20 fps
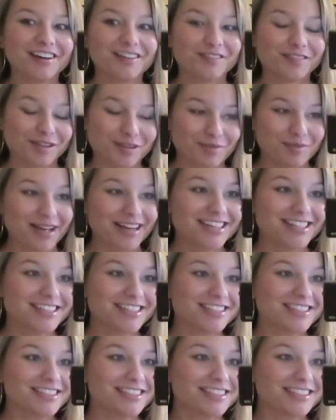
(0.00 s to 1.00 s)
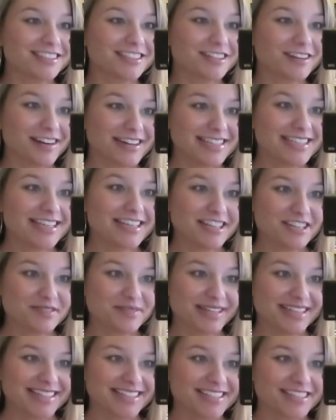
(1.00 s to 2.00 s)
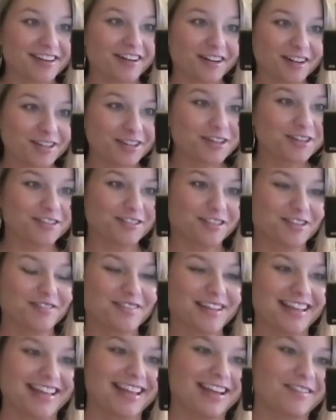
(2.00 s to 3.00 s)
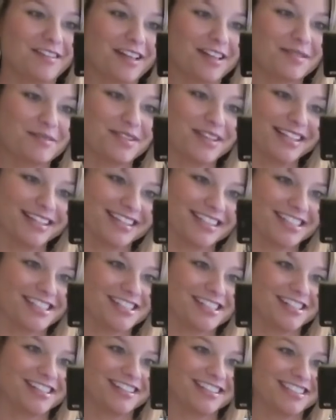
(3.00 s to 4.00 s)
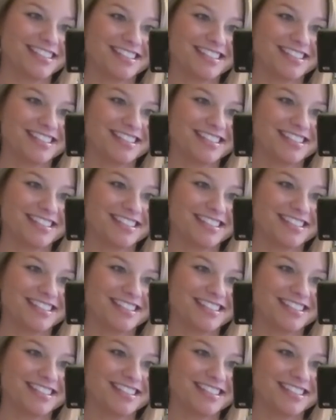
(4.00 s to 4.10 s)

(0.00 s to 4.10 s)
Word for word: with my crazy humans all over me while I'm wearing this shirt,